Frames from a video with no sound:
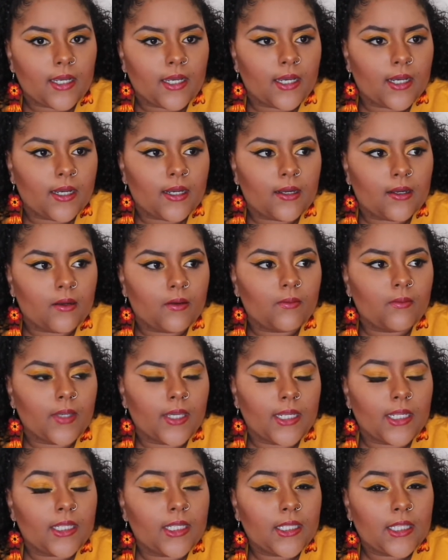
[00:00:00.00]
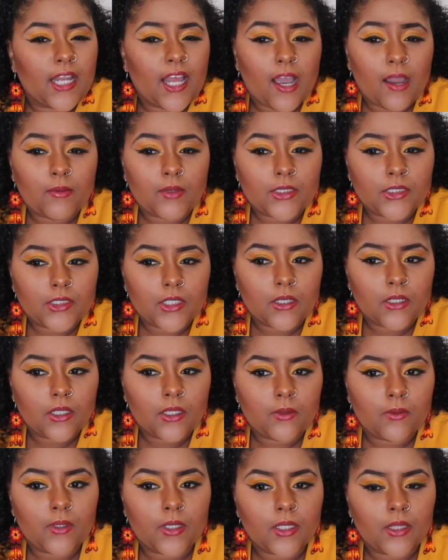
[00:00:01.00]
Uh, anything that I was
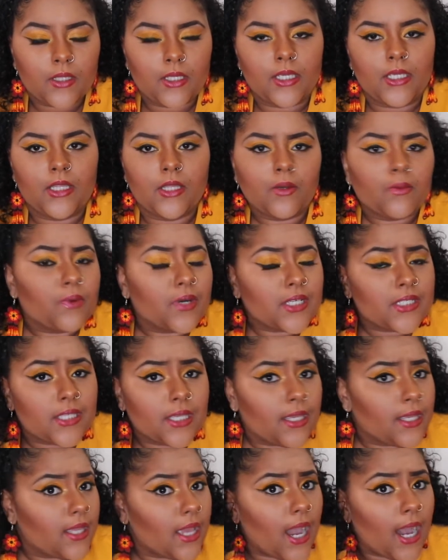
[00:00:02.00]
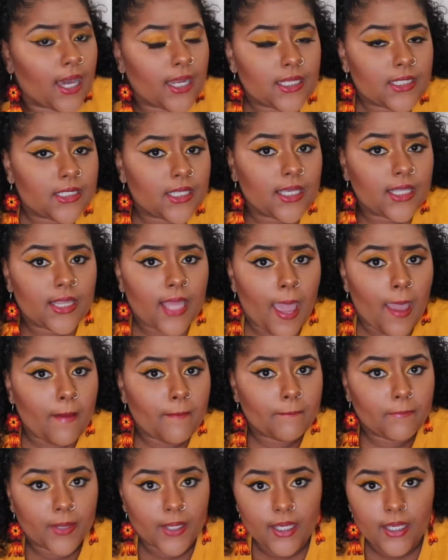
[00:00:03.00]
struggling with either wasn't honestly
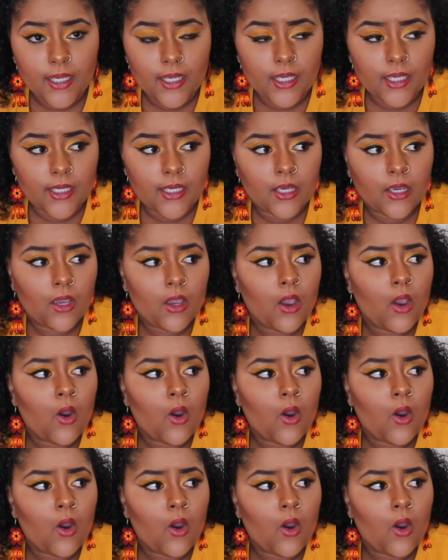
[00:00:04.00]
that big,